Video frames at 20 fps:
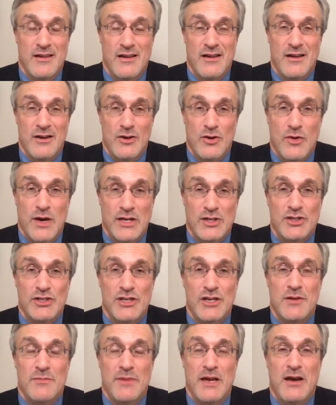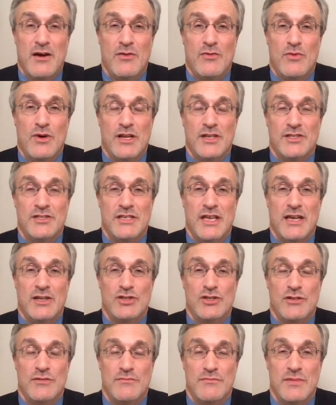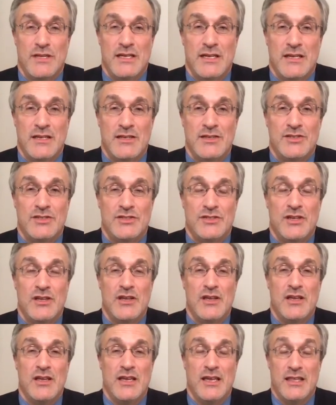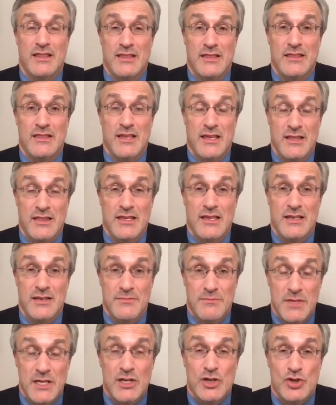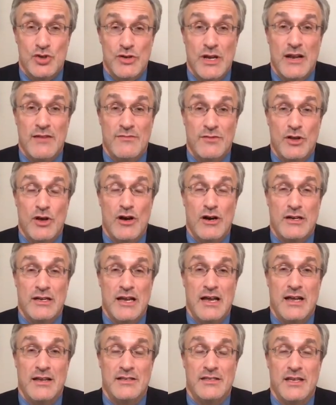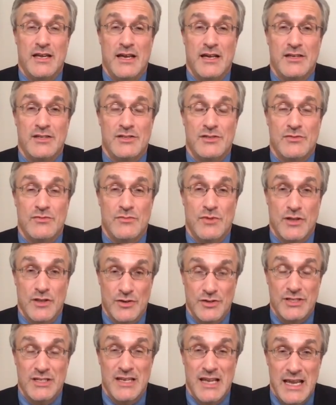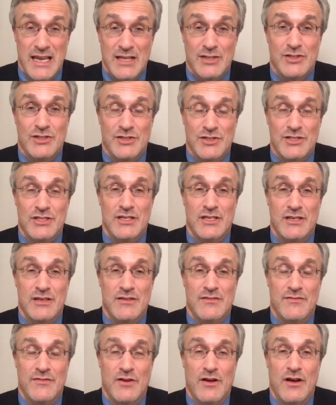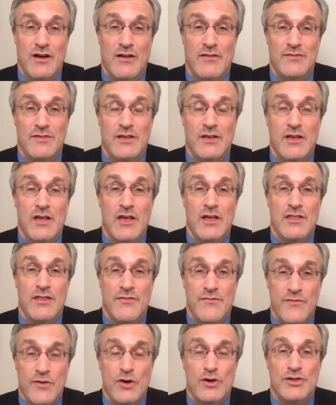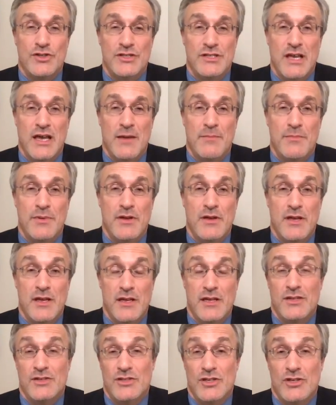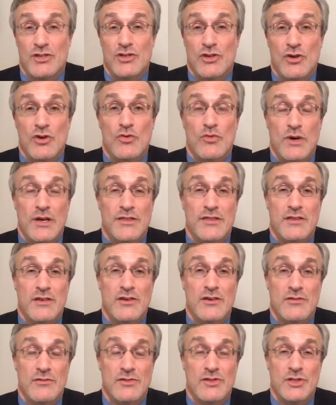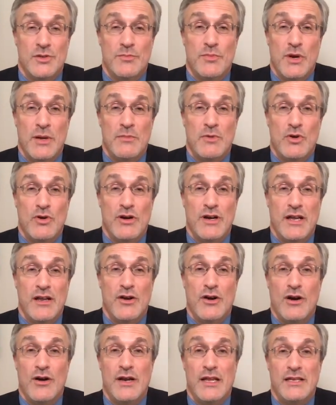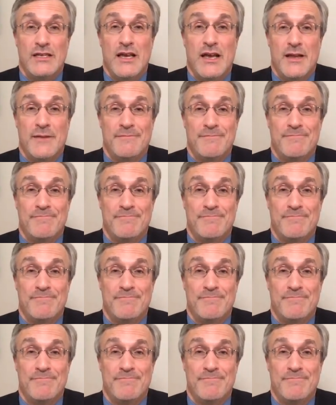a question about what a statute means in the administrative law context, where there's an agency involved, the first step is to do what the Supreme Court had already done,